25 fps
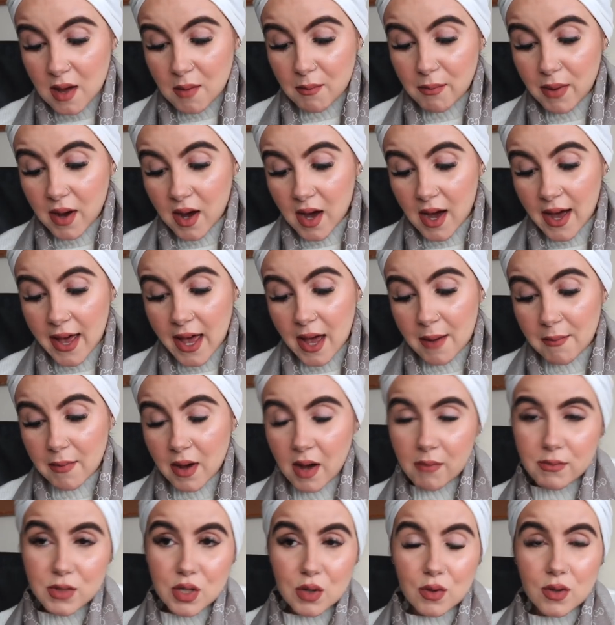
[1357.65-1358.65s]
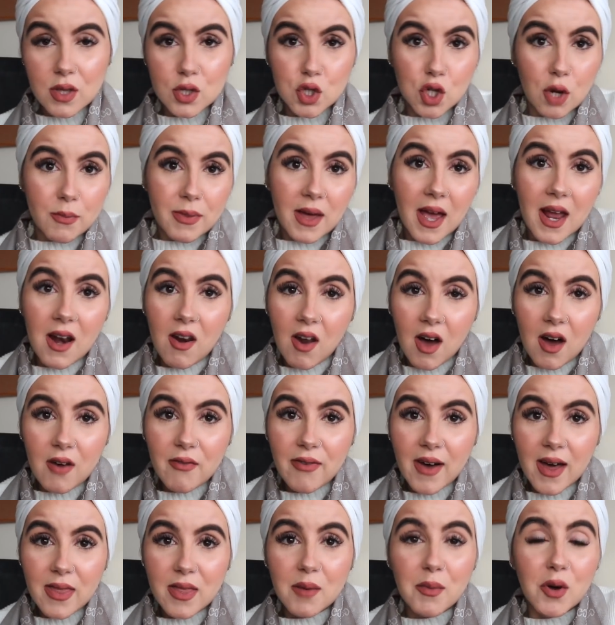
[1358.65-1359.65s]
But I'm doing the job that I
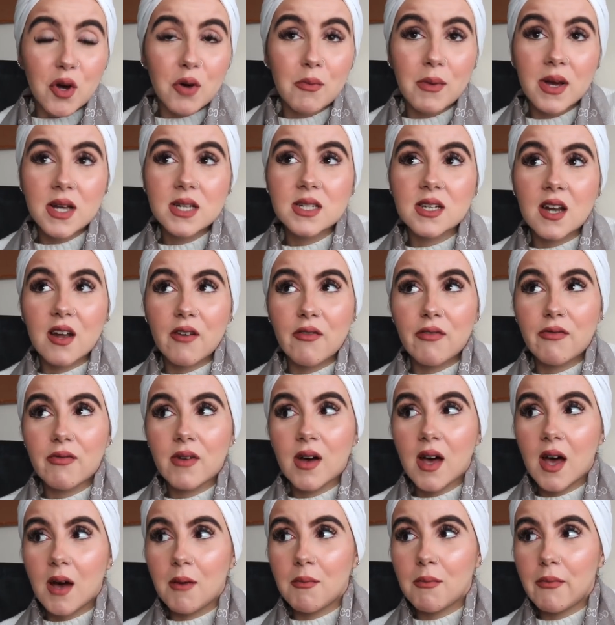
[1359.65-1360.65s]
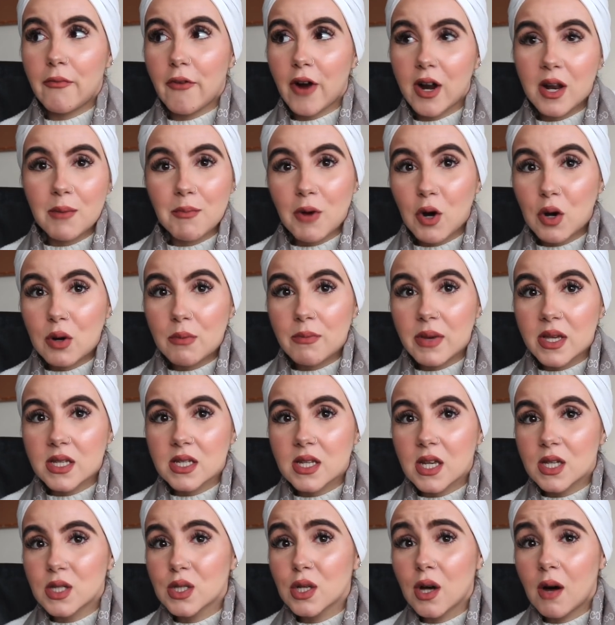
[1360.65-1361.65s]
love at the moment, and I'm running my own
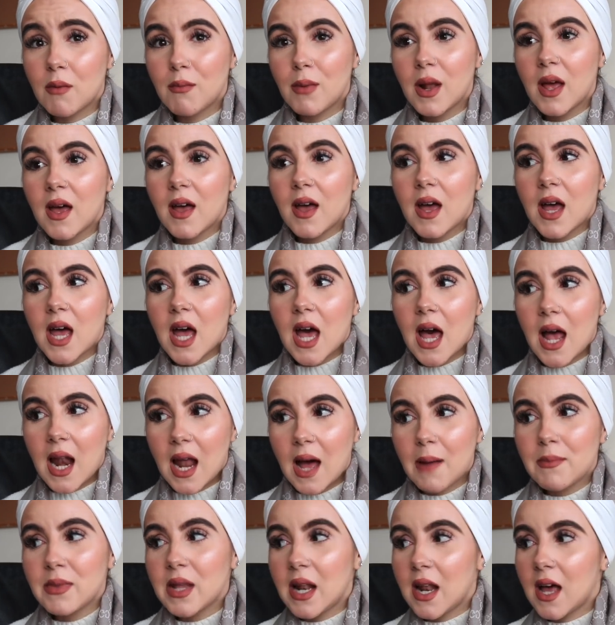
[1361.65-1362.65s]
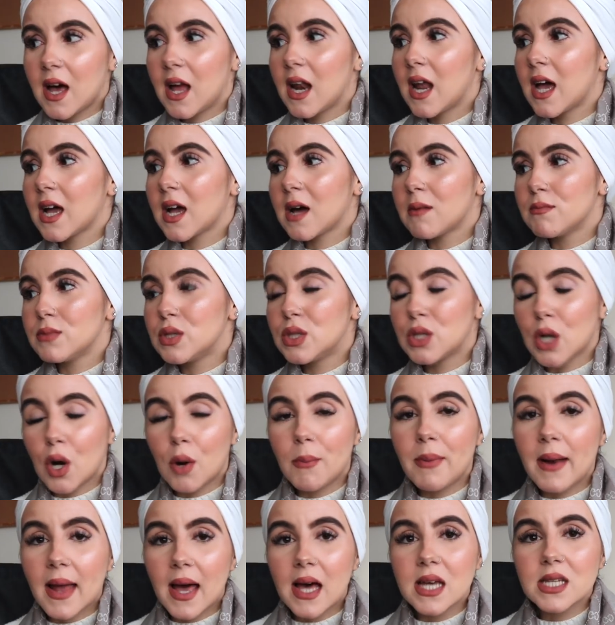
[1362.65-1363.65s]
business. So I'm, alhamdulillah, like, I'm so
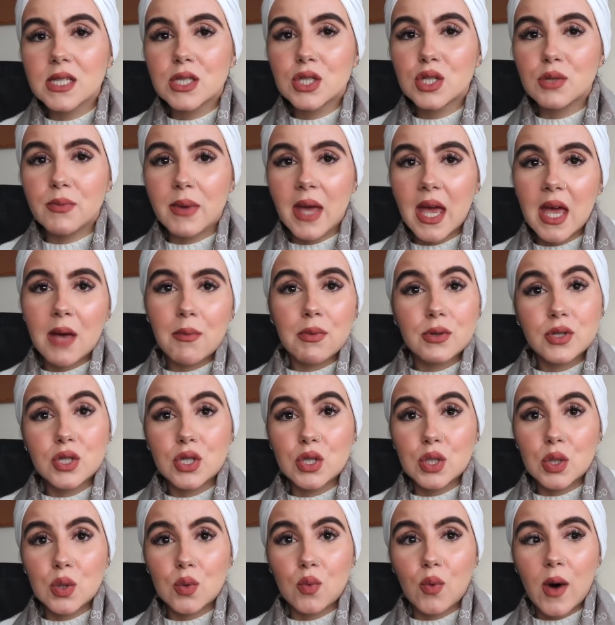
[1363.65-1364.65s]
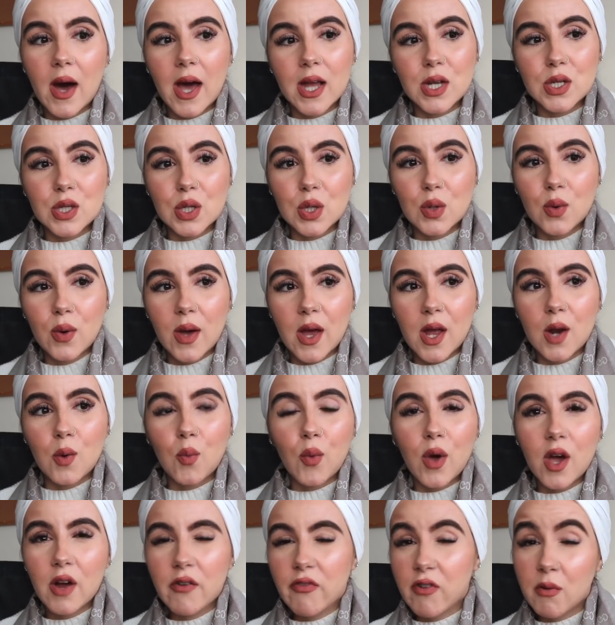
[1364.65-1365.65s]
blessed to be able to do what I do and
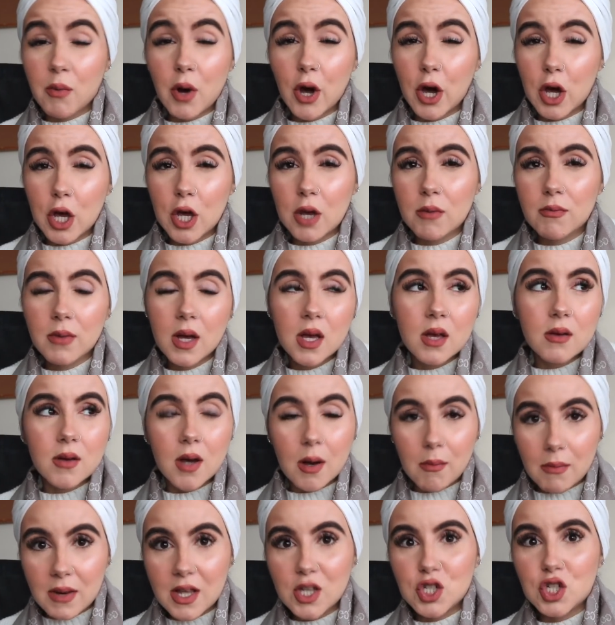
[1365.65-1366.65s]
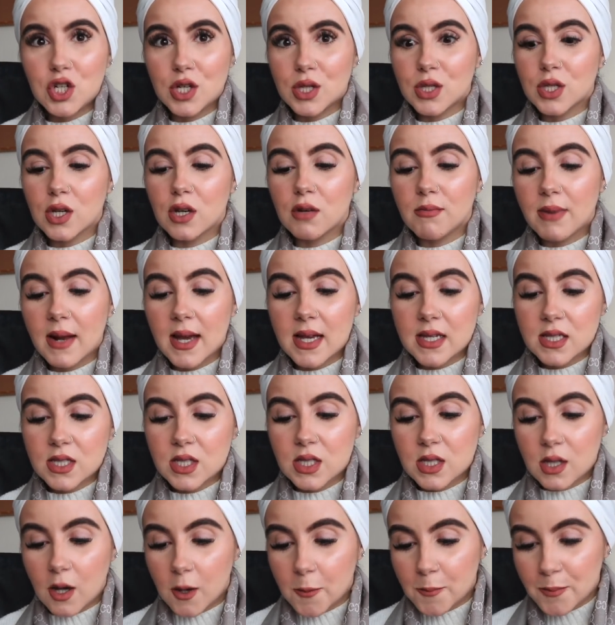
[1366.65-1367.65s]
work from home. I'm literally so blessed.
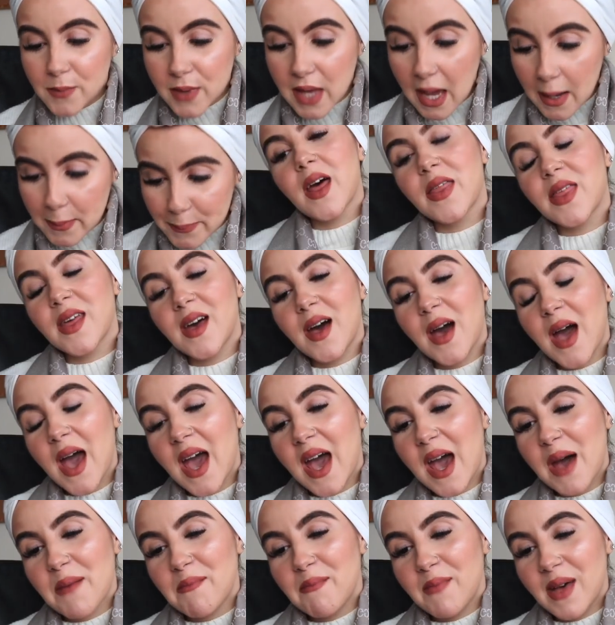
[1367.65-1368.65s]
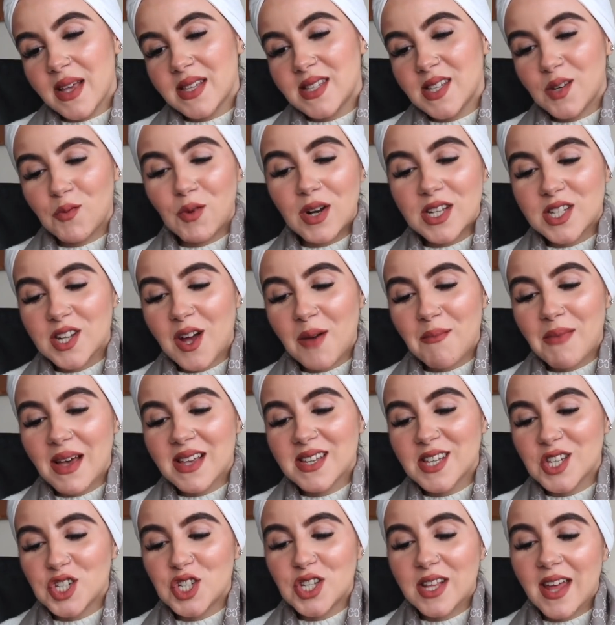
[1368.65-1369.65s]
So yeah. Another message, well, it's not a
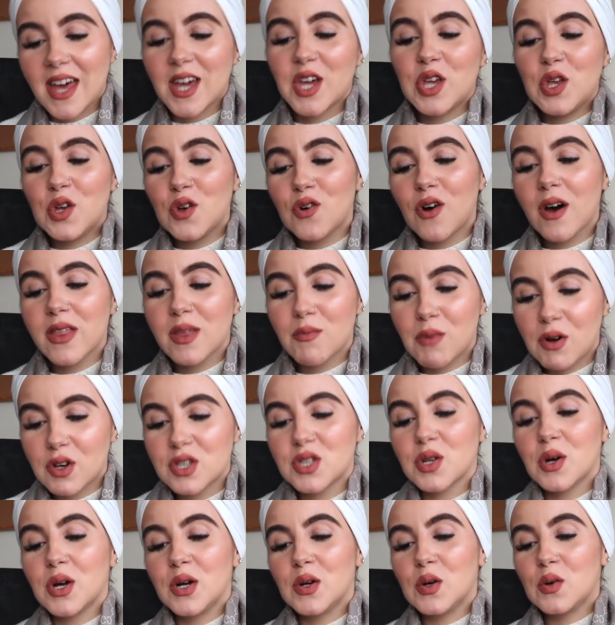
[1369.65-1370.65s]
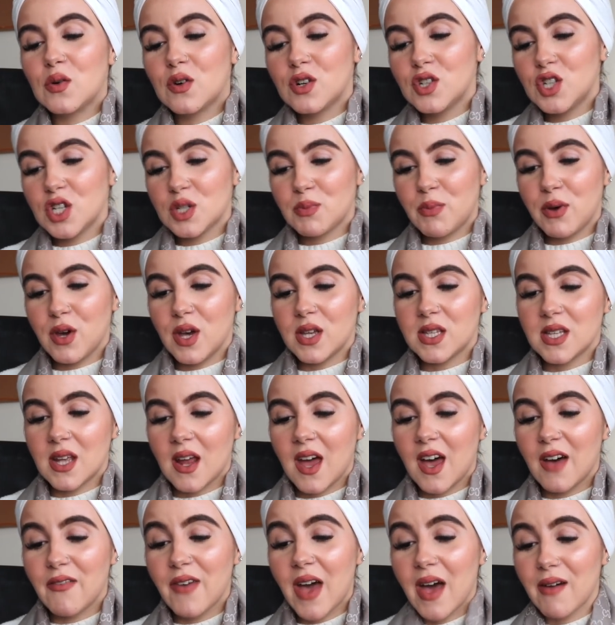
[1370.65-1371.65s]
message, she's like, you are the most gorgeous person
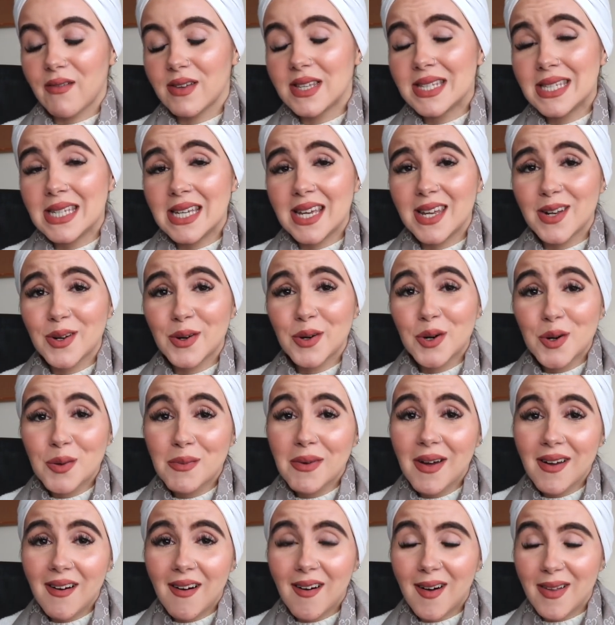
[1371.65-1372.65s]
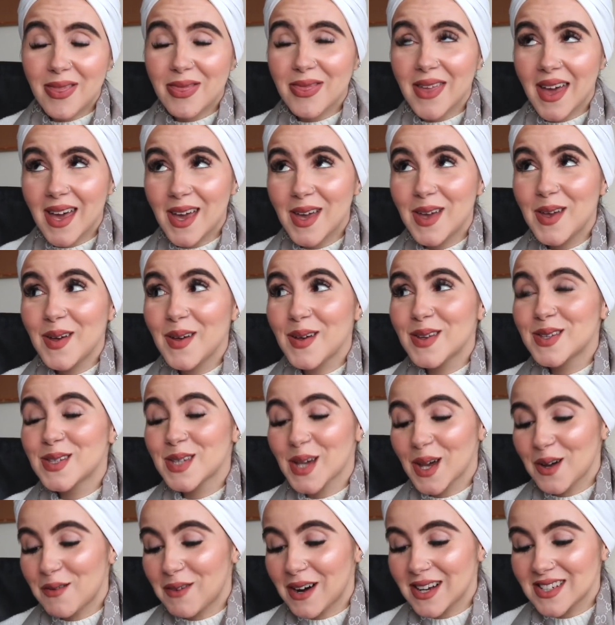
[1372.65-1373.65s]
I have ever seen. Oh my god, thank you
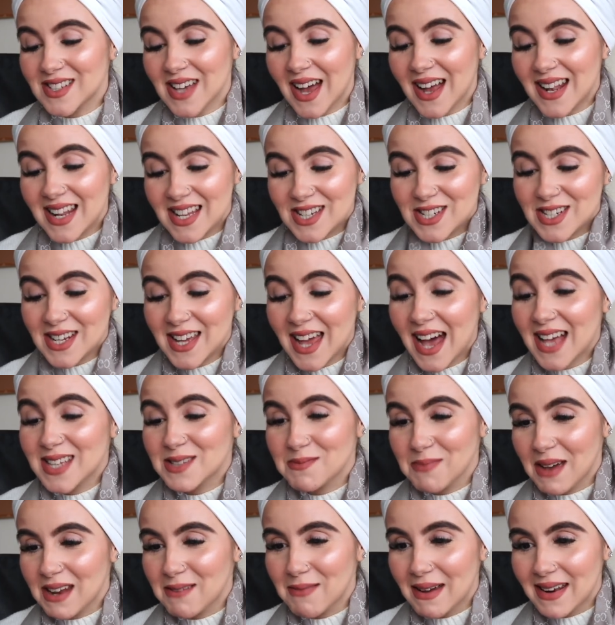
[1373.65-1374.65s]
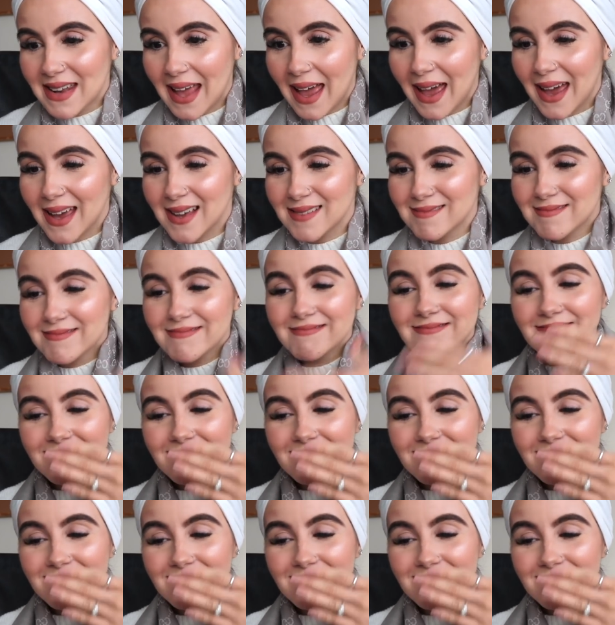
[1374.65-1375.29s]
so much, that literally has made my day.